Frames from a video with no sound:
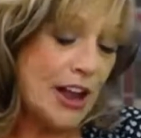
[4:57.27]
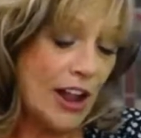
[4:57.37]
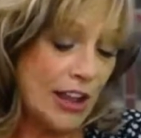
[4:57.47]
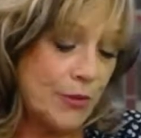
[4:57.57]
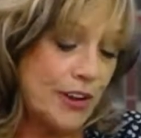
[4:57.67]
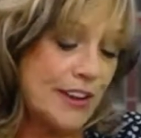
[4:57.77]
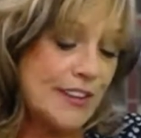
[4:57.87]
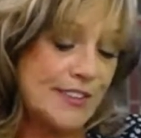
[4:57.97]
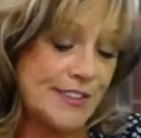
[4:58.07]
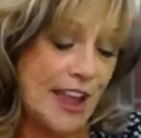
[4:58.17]
Hollywood
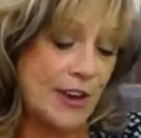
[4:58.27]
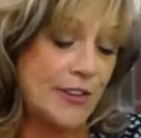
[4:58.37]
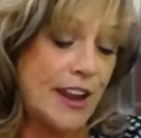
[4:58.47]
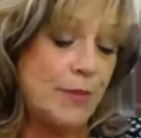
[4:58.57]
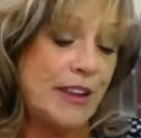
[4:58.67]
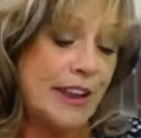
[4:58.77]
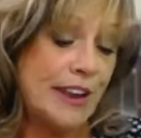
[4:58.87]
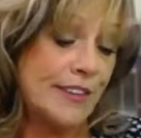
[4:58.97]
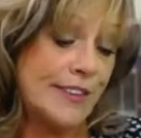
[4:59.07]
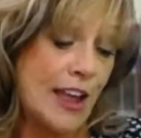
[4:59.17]

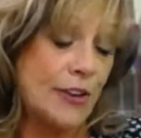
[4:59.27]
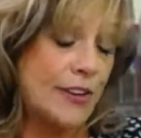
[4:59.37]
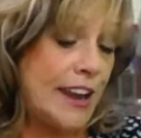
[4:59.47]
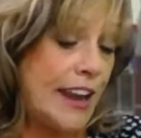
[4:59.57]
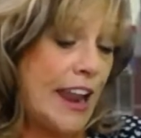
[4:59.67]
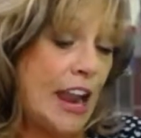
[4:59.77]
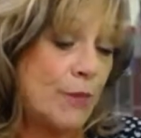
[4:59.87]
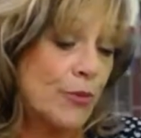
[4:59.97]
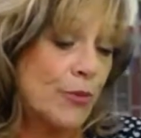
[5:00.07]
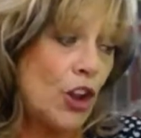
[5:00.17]
beginning Saturday,
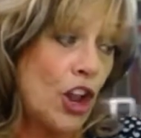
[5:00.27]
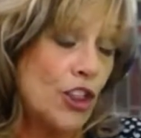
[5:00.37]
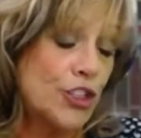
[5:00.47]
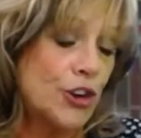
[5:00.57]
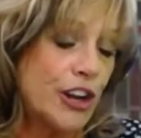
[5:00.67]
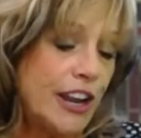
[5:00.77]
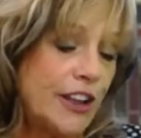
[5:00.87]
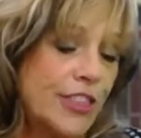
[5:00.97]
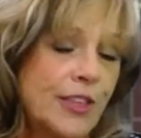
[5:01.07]
April 30th.